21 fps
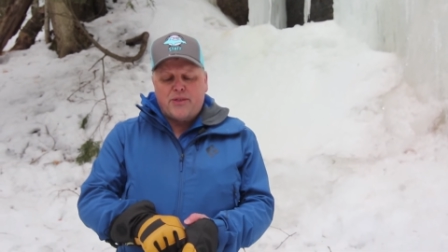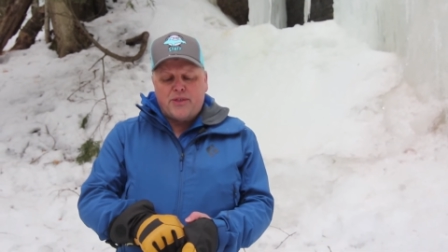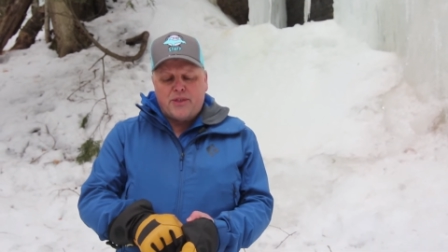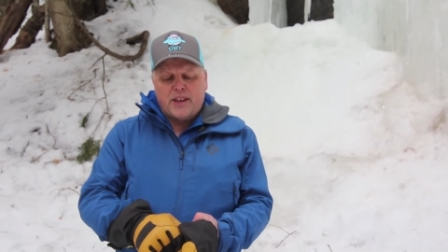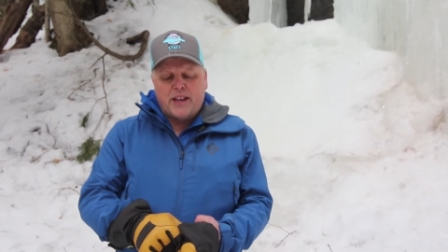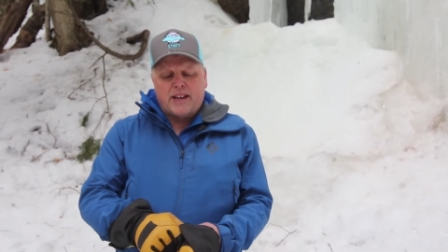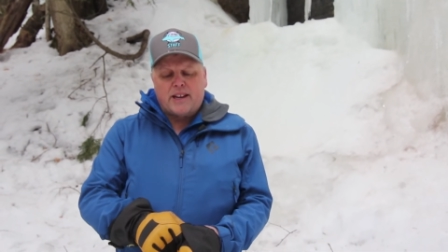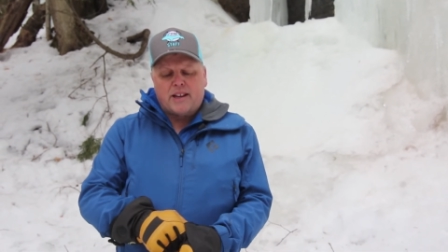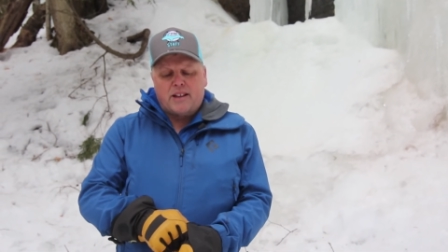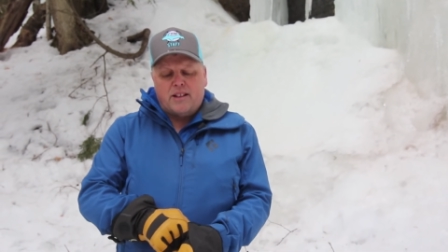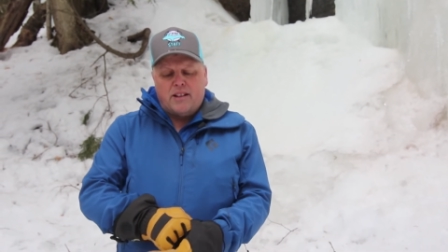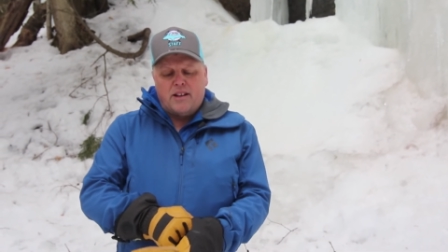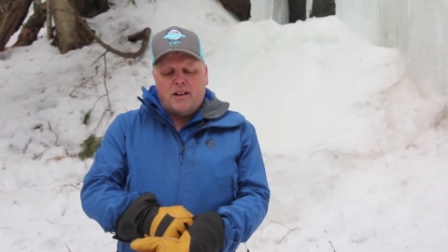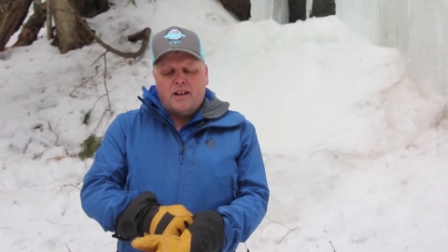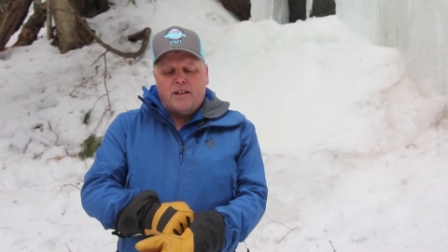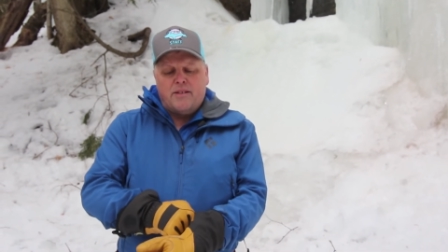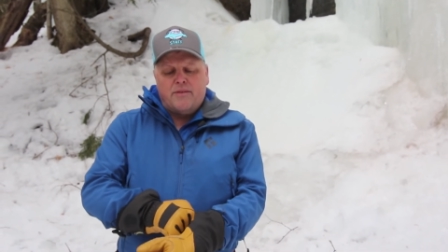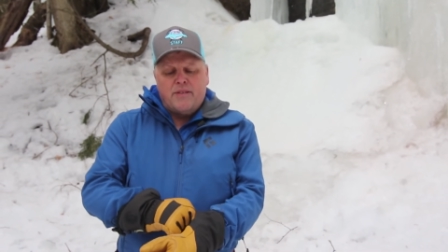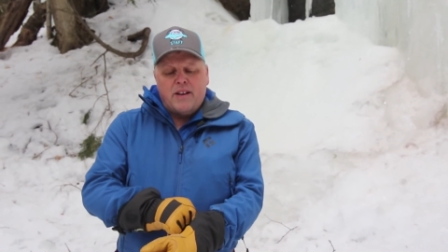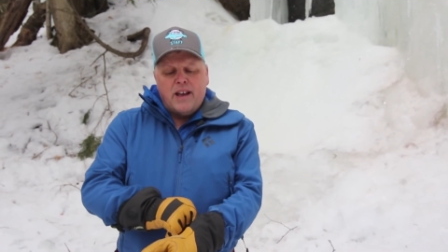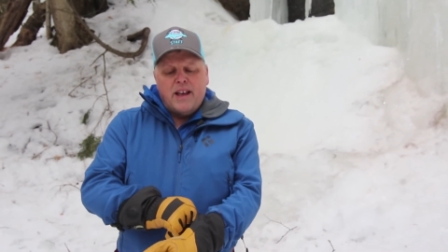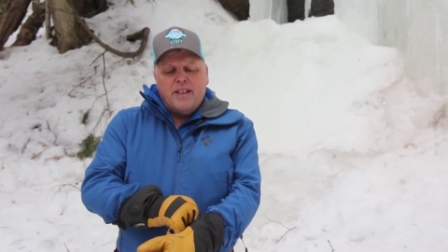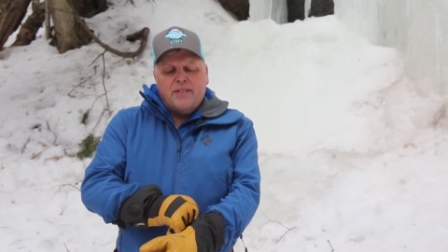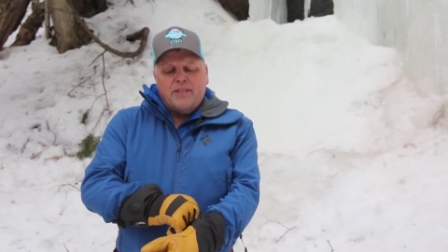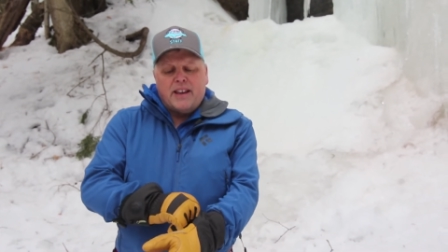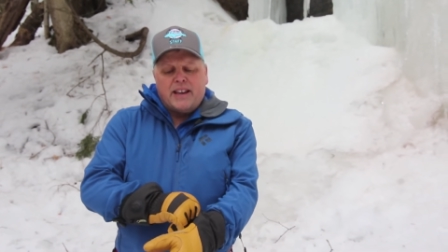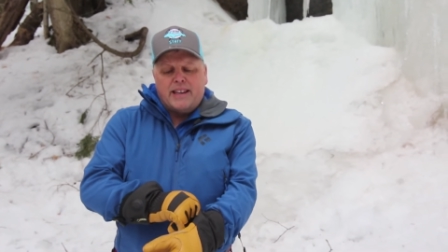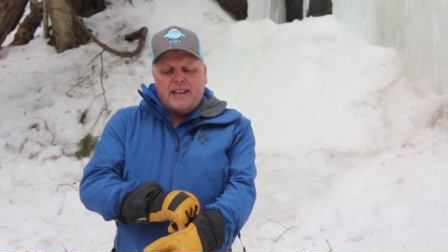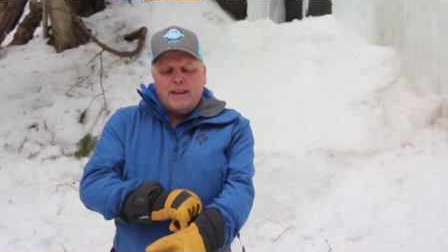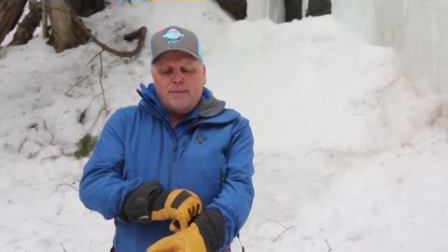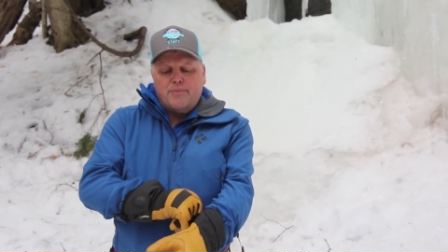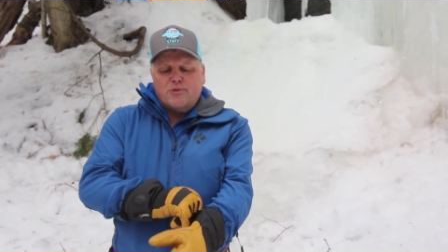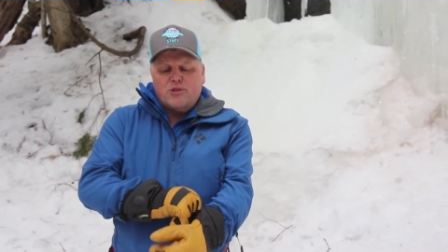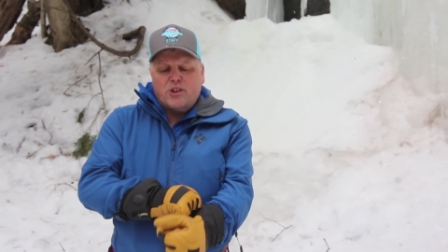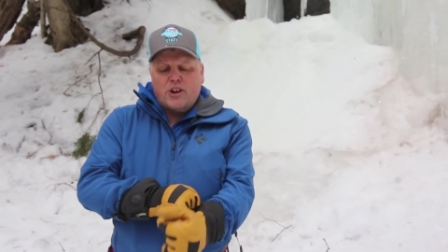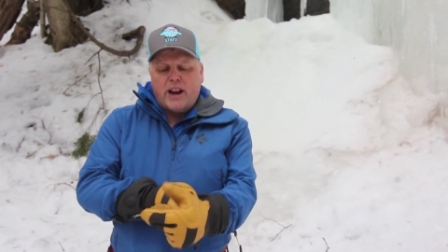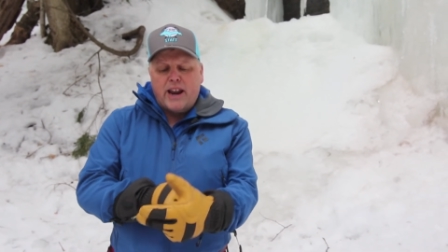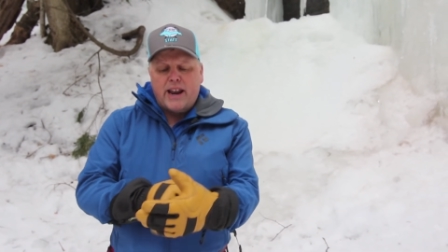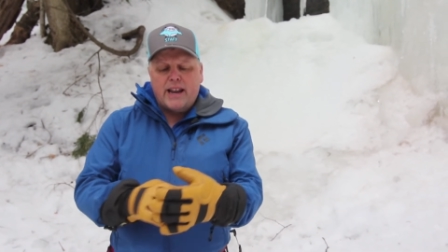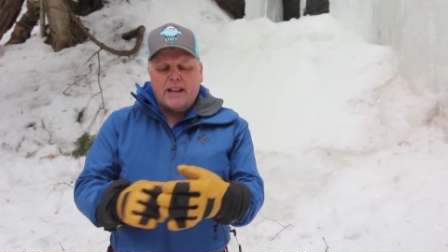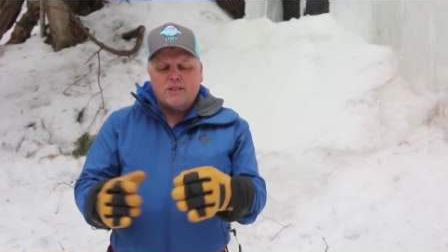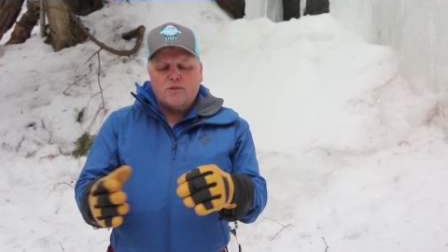thick glove that keeps your
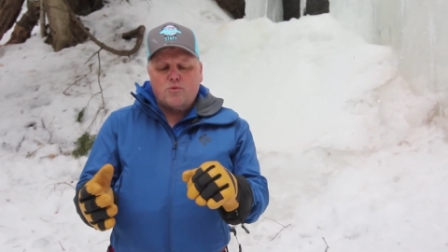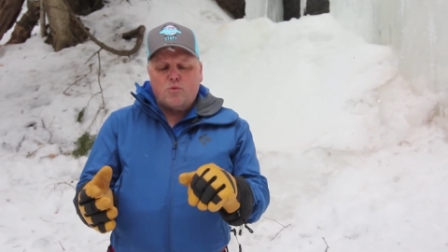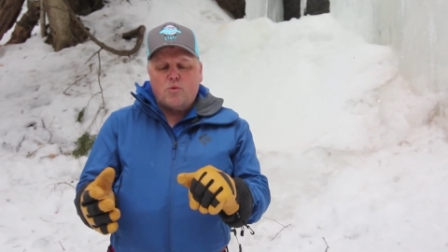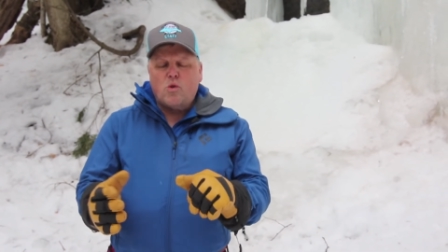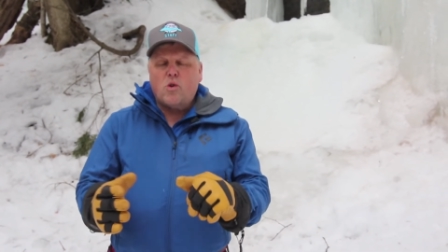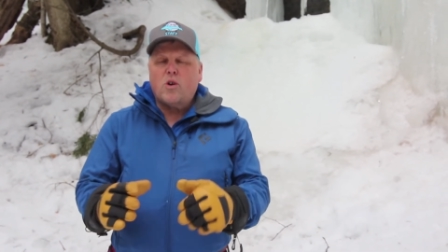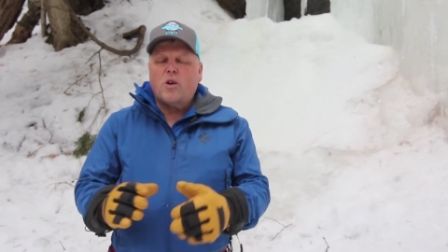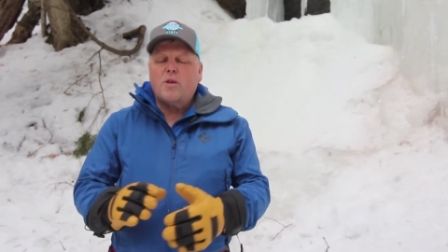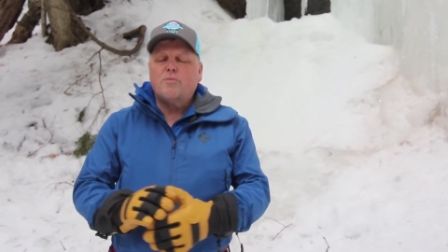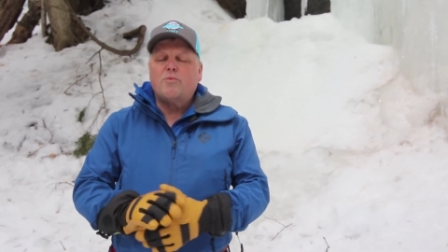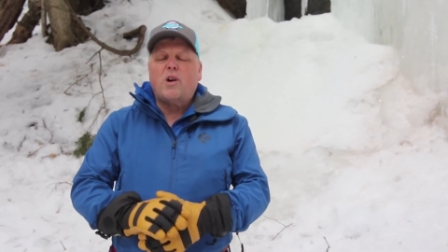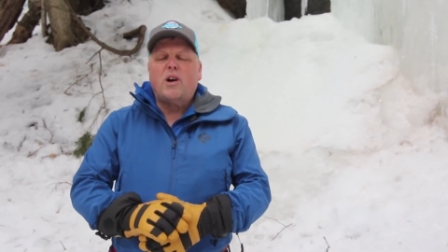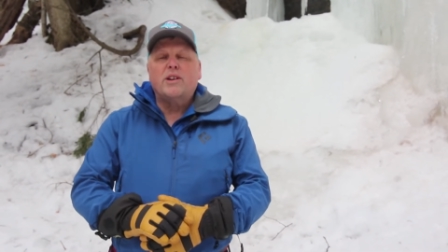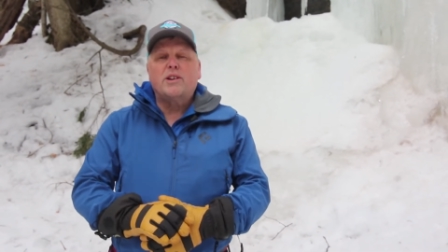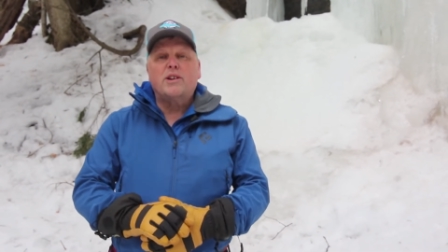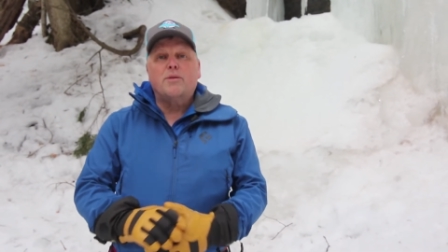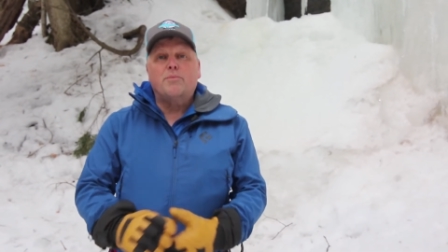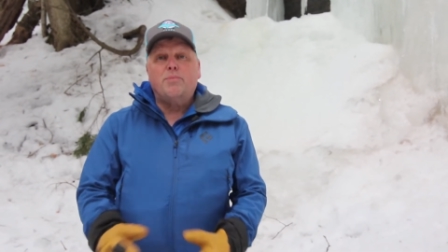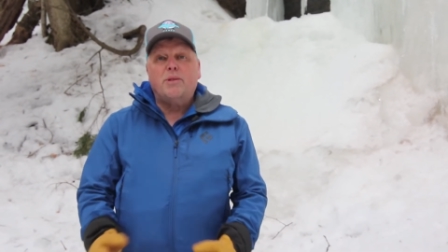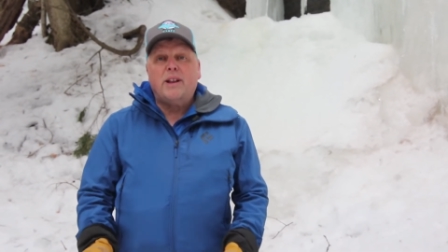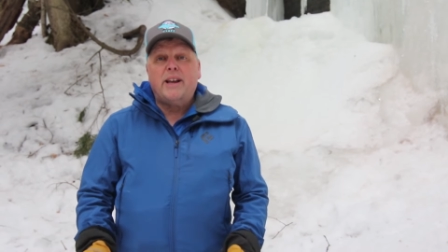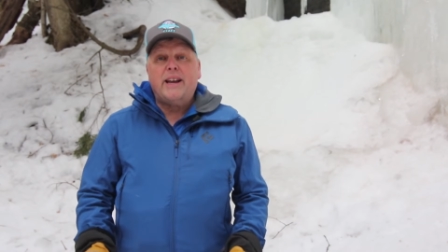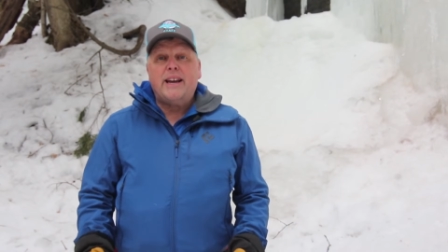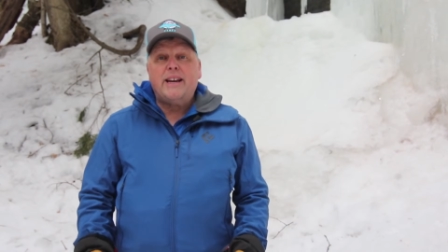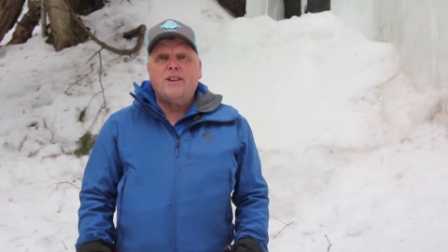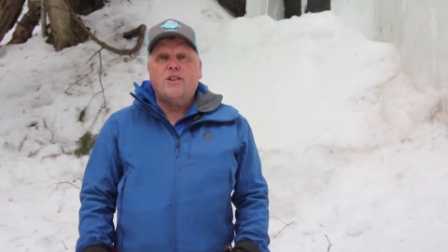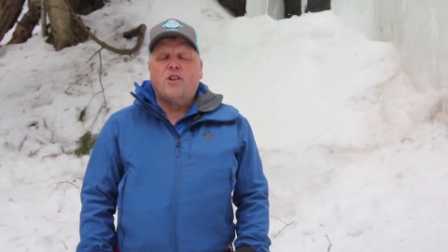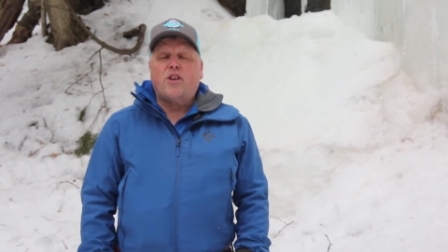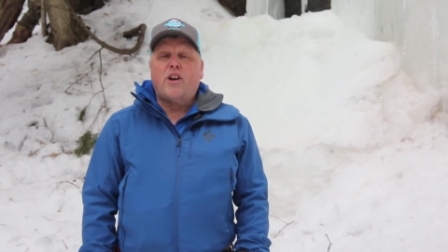hands warm while you're belaying